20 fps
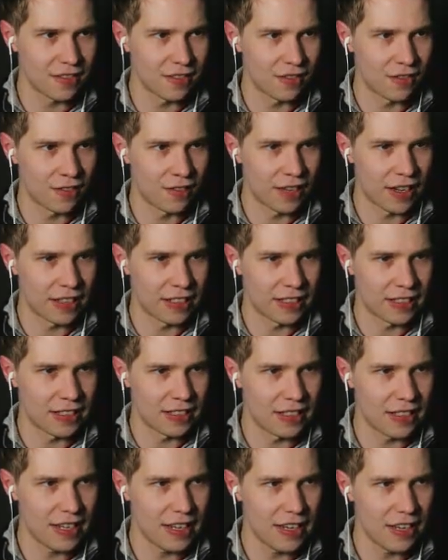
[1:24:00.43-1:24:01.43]
Drag
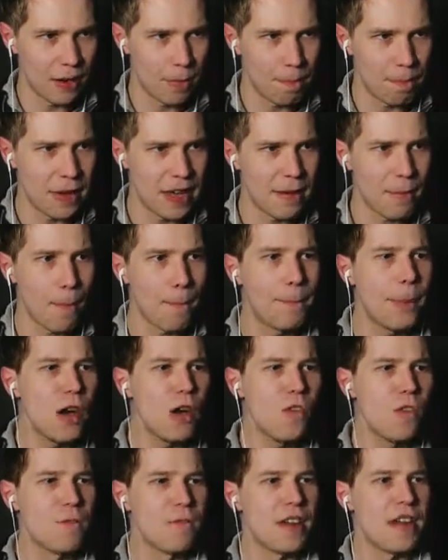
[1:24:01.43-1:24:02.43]
it down a bit.
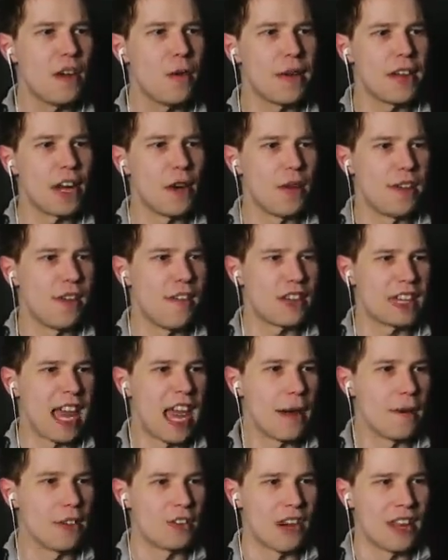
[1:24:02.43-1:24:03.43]
Boom. There we go. Another
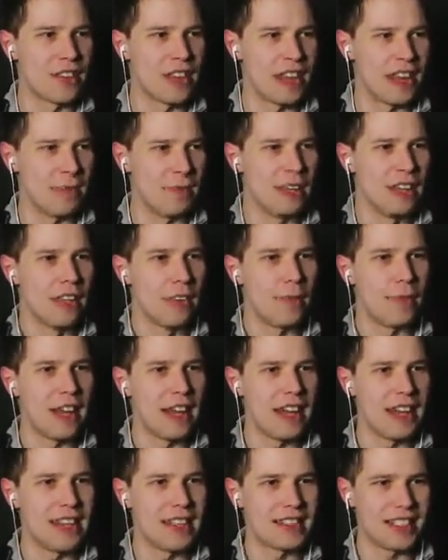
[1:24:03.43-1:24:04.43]
cable right there.
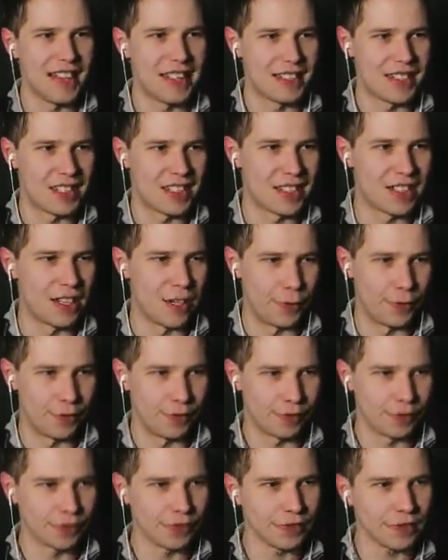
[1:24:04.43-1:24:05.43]
Fantastic stuff.
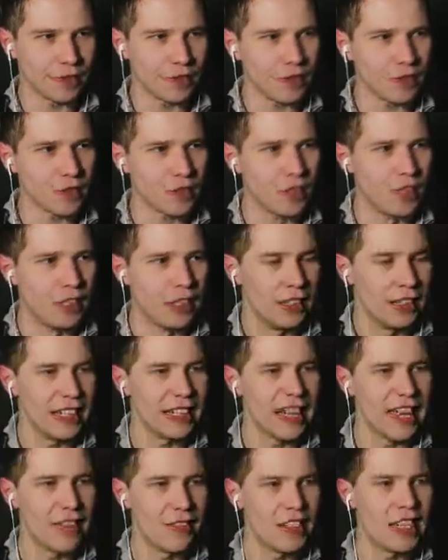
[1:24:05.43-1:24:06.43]
And
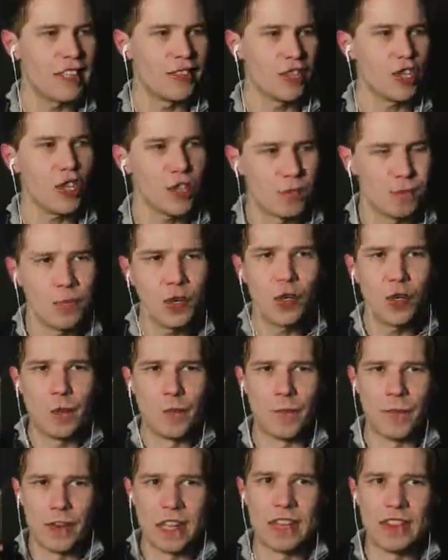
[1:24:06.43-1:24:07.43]
again, these should
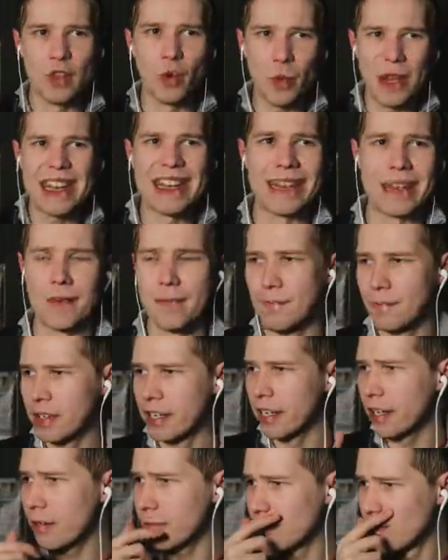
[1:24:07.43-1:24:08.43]
move in the wind, you
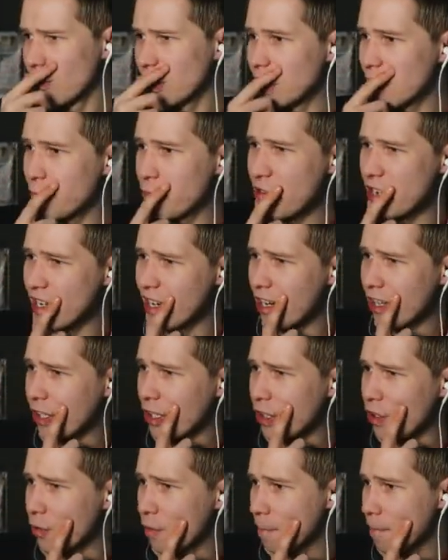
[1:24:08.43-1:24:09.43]
know, which is pretty darn
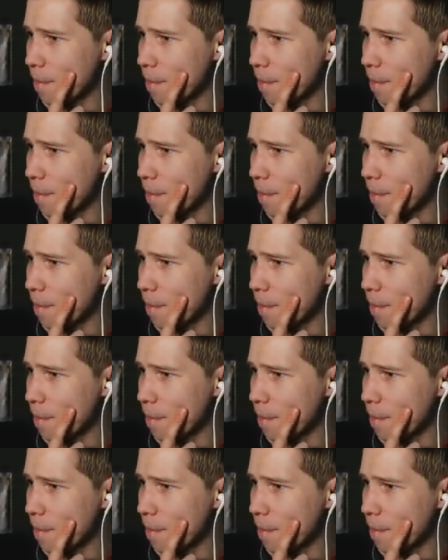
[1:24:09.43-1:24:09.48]
cool.